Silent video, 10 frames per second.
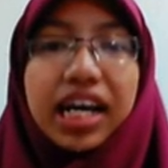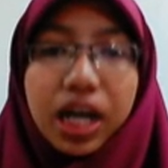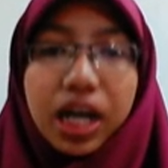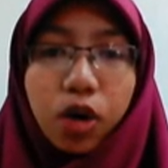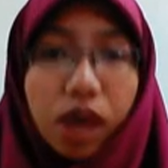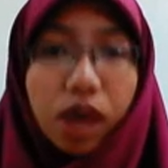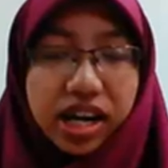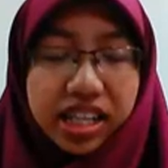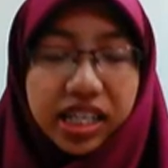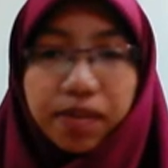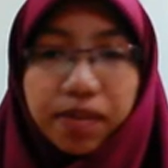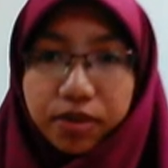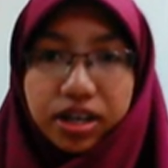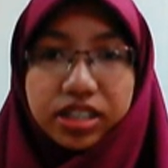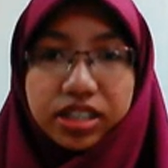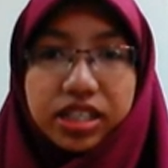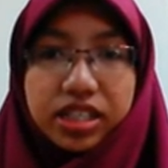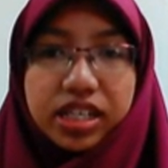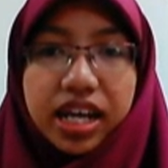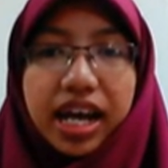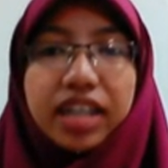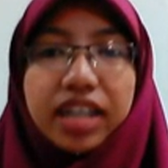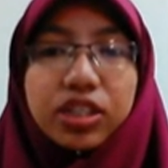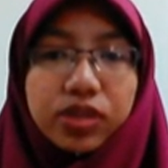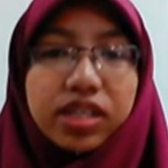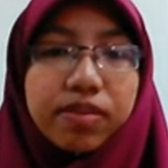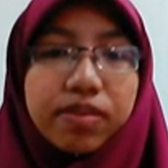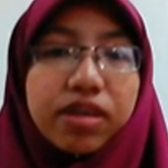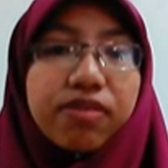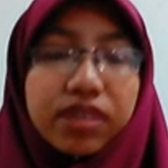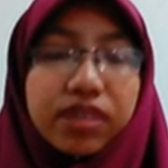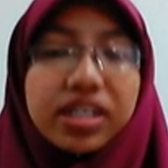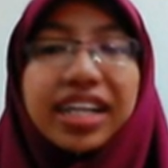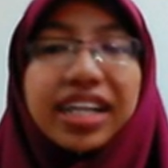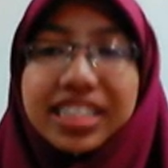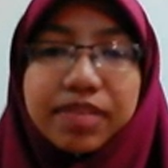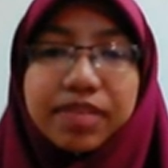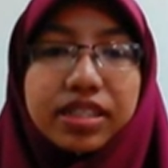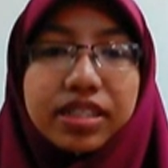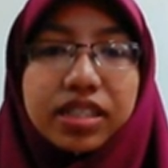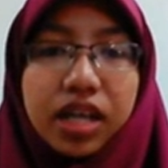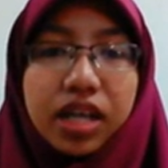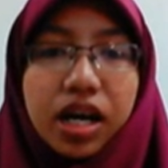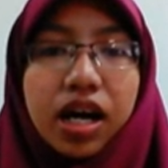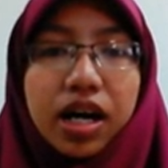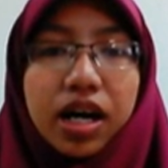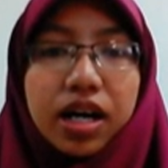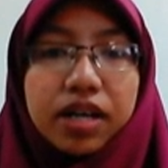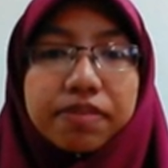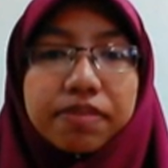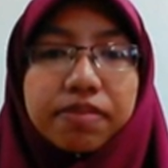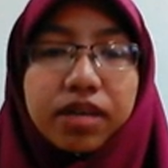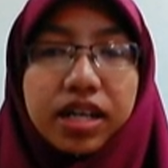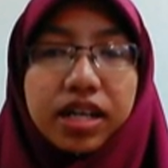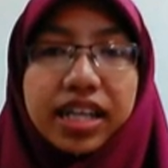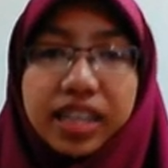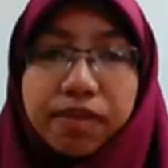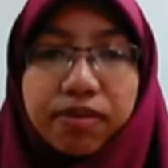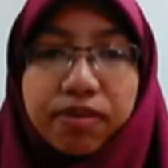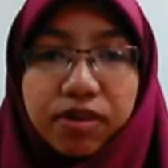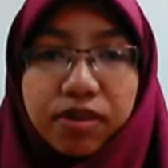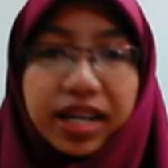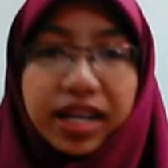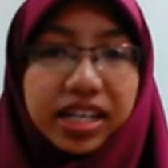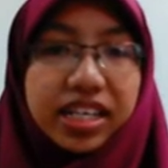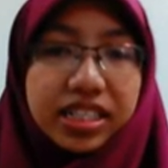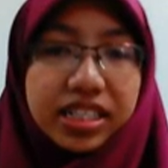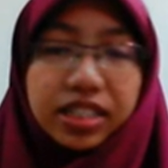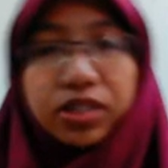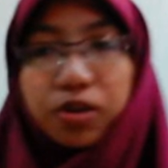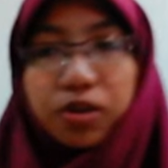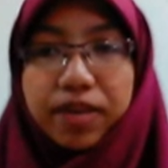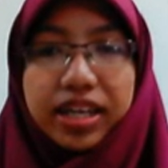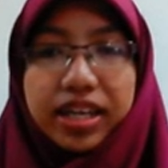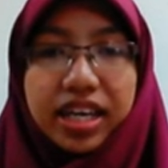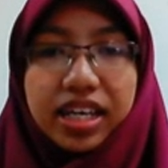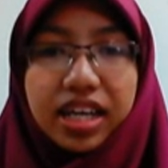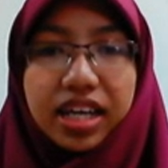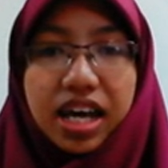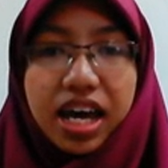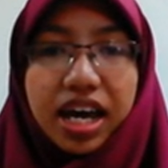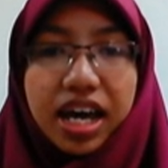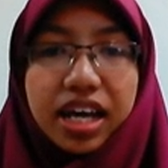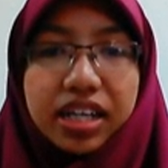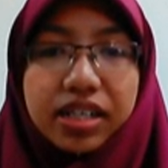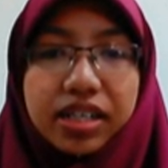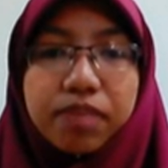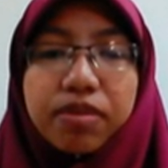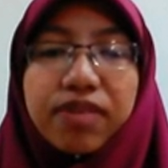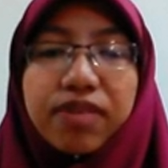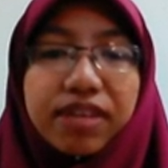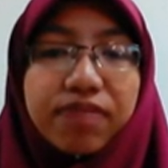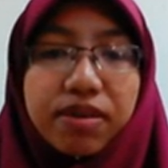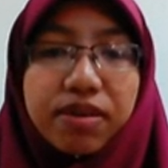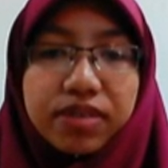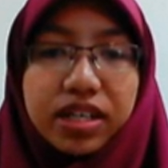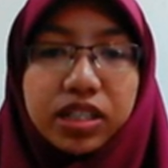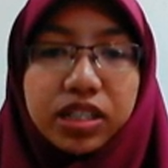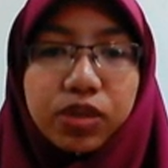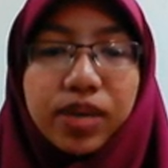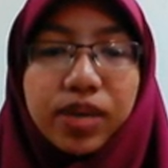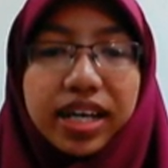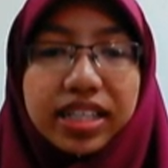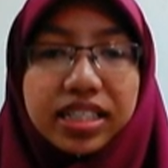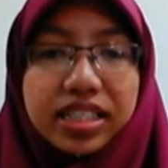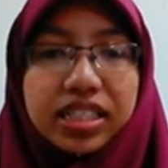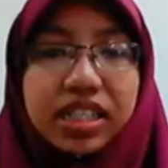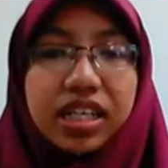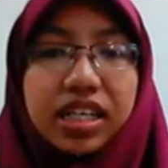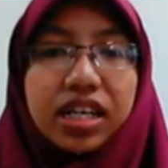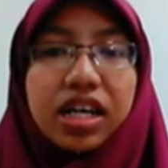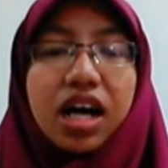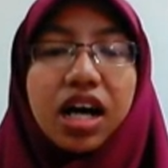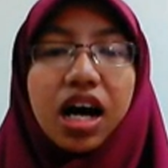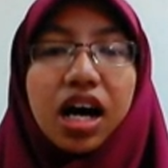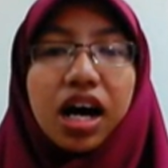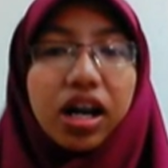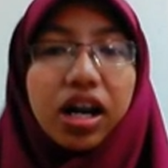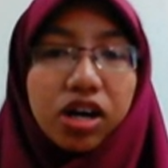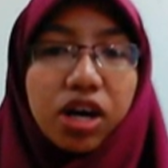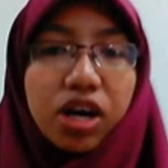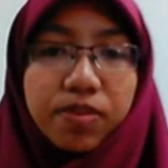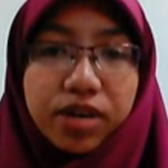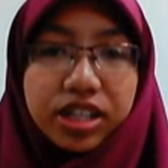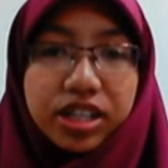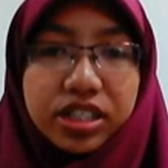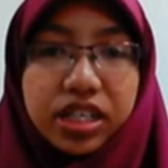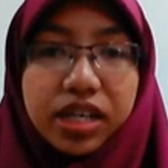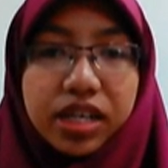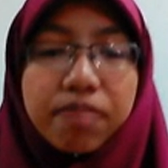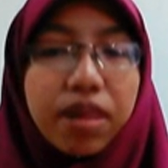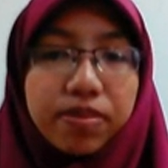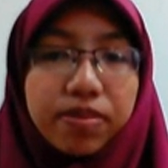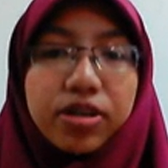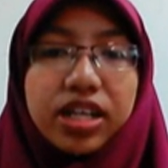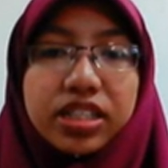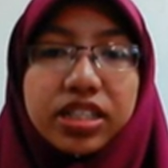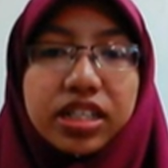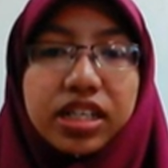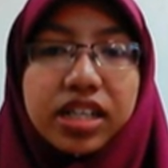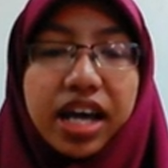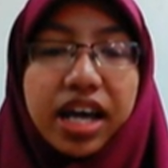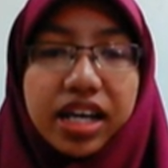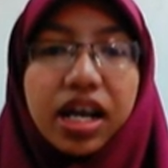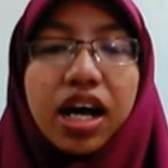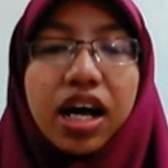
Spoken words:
a quality production and suitable for customers. The example for bakery is dough making, and beverage we can see the alcohol production, milk production, and